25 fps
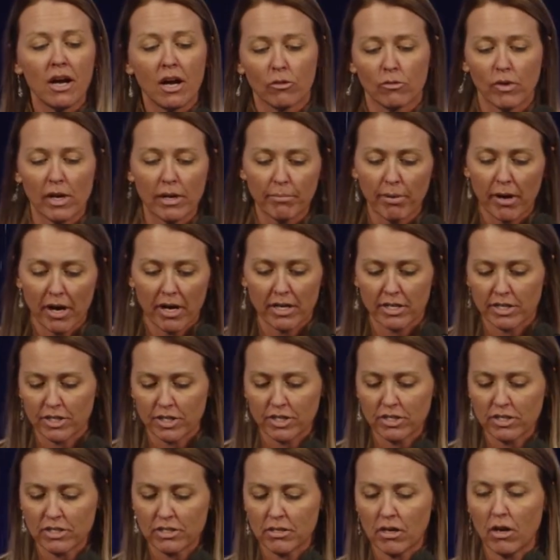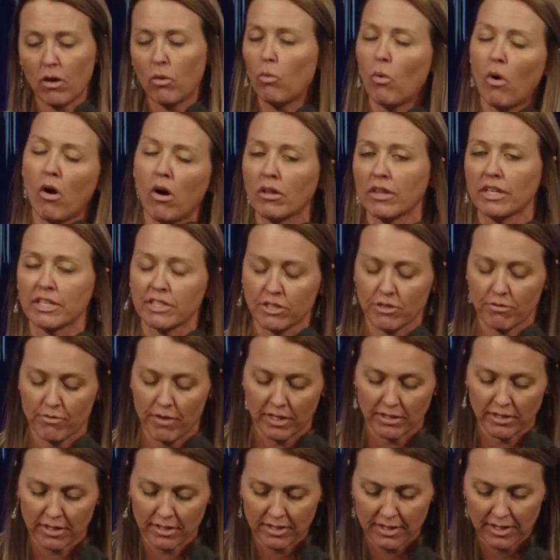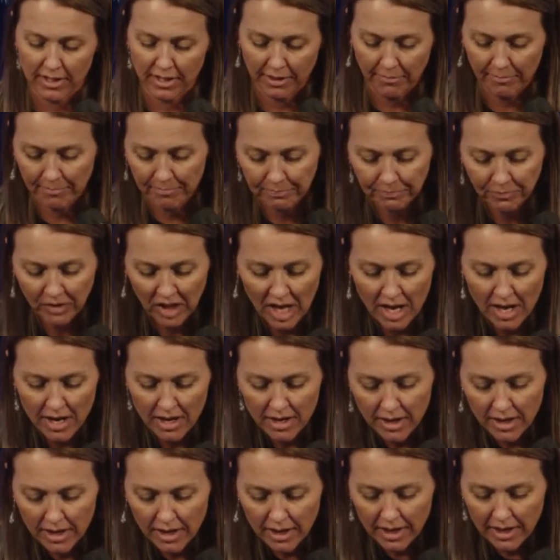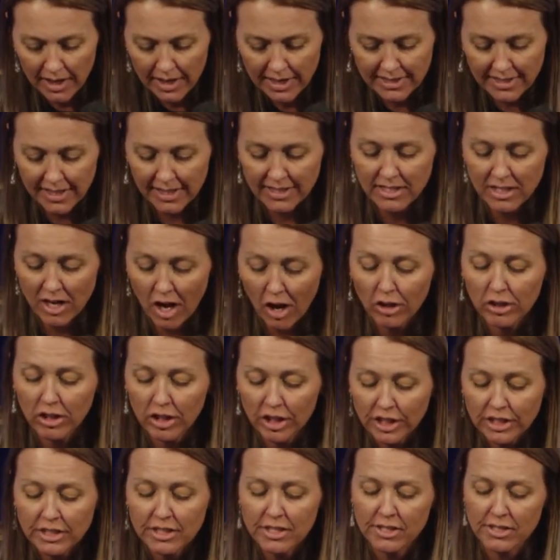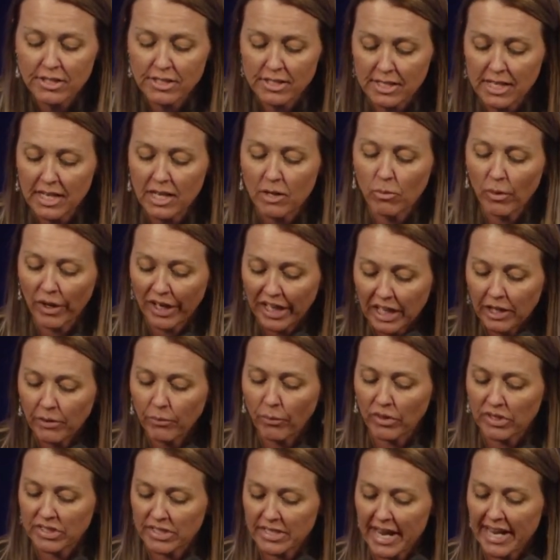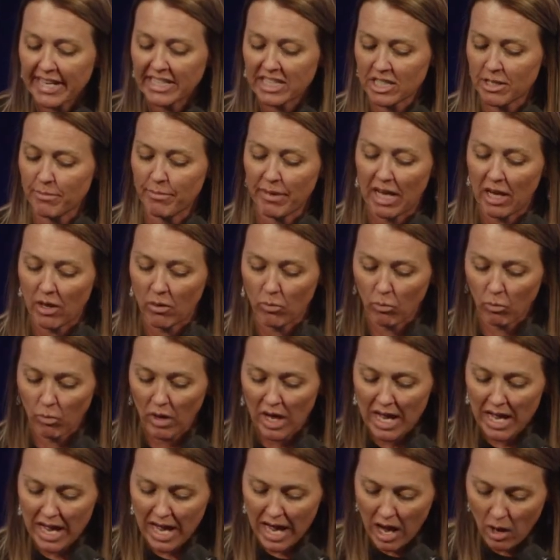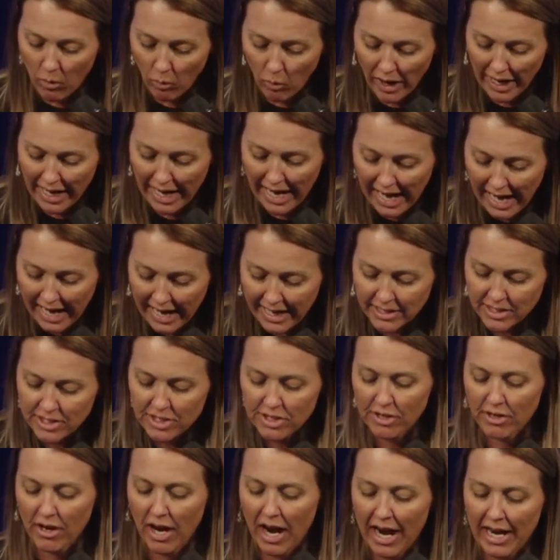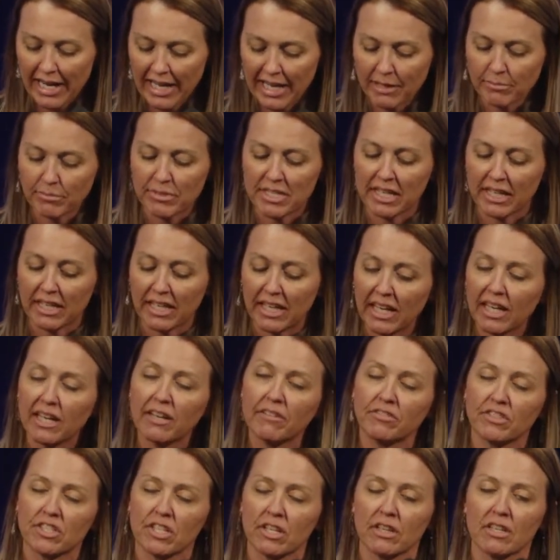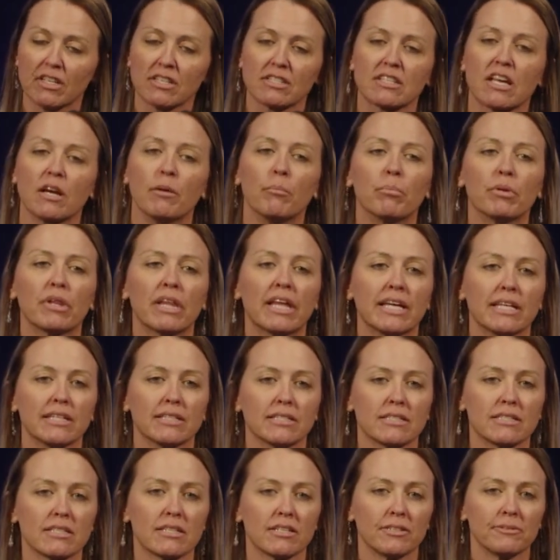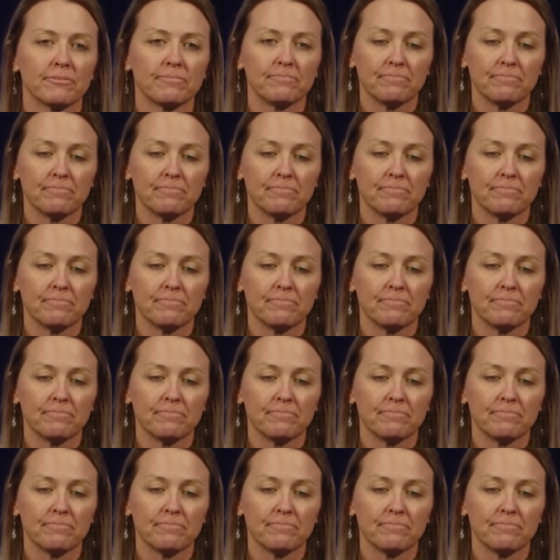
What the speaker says: Rampart is just a wall that surrounds a city. He says, and I'll look to see what he will say to me and what answer I am to give to this complaint.